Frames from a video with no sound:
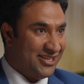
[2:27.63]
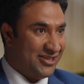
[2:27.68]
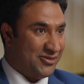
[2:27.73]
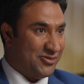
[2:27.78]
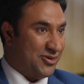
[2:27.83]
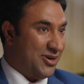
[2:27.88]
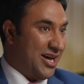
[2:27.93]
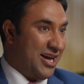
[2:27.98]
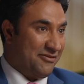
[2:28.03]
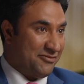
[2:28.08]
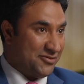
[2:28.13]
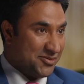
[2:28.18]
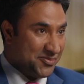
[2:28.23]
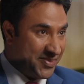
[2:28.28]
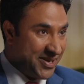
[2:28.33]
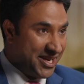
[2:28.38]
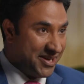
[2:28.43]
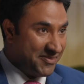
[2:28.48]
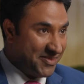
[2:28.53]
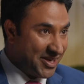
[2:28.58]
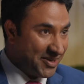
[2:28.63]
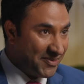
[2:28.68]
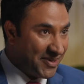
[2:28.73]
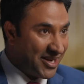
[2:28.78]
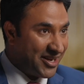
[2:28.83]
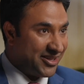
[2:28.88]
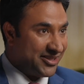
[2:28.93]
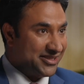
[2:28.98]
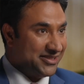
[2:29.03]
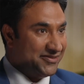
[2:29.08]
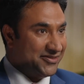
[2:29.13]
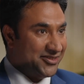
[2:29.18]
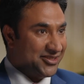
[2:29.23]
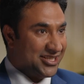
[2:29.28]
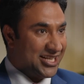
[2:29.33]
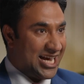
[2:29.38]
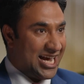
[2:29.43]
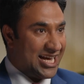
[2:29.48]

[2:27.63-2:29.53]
Do I have to pay a big penalty for that?